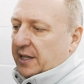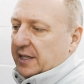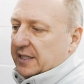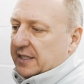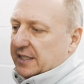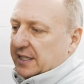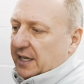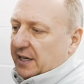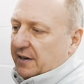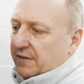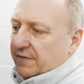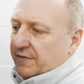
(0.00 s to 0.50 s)

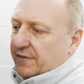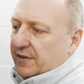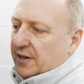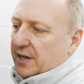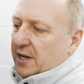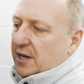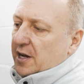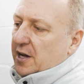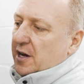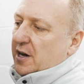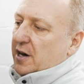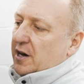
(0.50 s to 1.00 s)
itself,
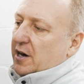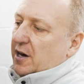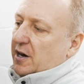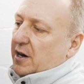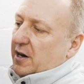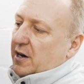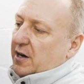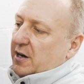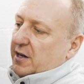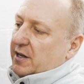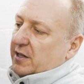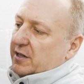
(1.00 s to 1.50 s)

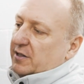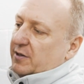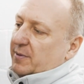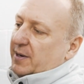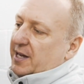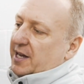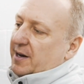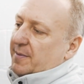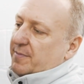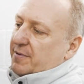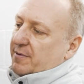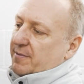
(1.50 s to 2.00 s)
all the
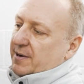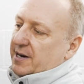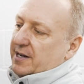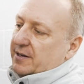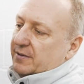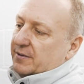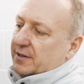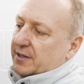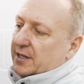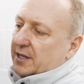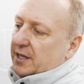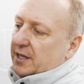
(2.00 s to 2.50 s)
way up around.